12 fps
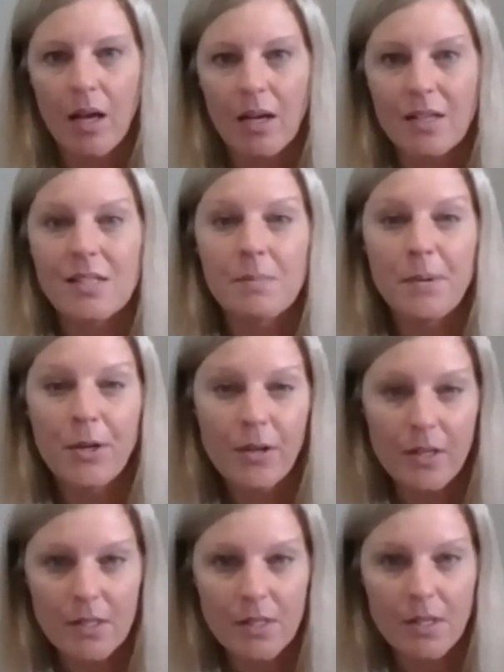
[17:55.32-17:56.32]

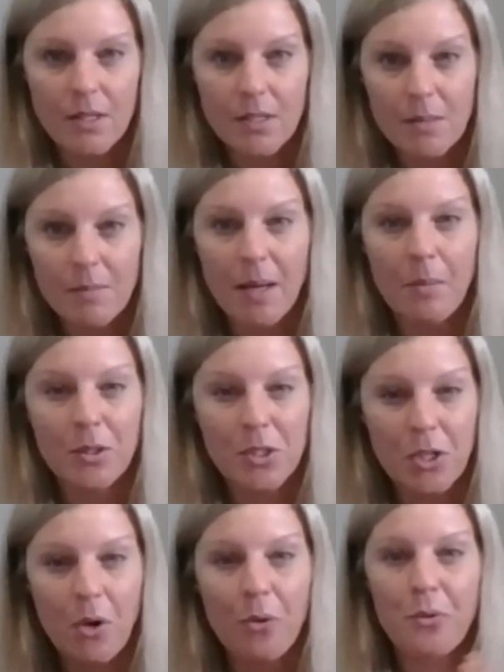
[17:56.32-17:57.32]
experiences to be able
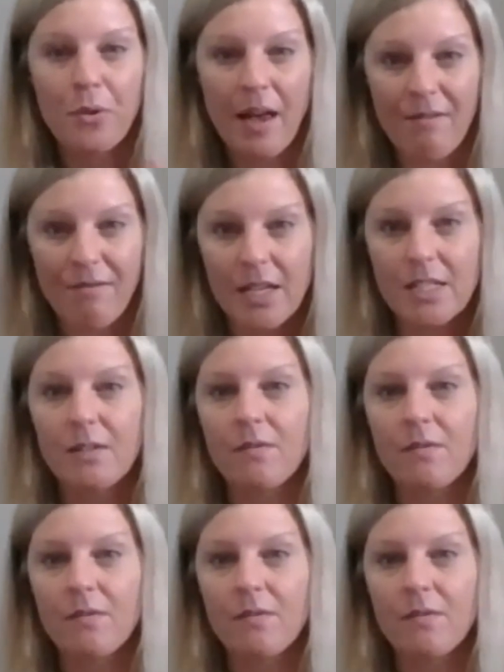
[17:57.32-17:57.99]
to go through that phase